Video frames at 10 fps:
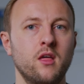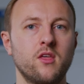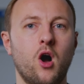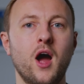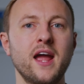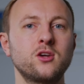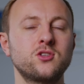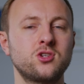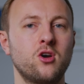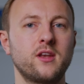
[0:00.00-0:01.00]
that I
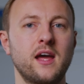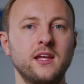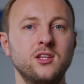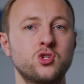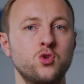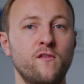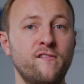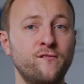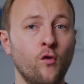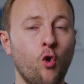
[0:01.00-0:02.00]
could turn that into
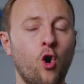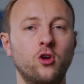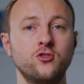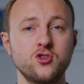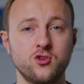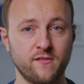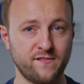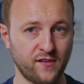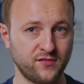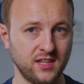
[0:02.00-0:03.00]

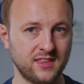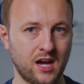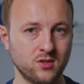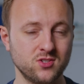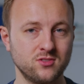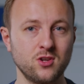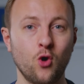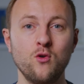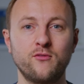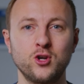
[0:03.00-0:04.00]
450,000
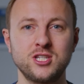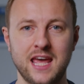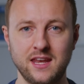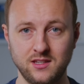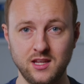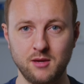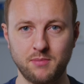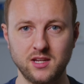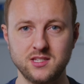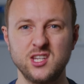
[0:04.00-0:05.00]
over a 10-year
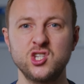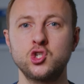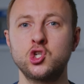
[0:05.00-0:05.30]
basis,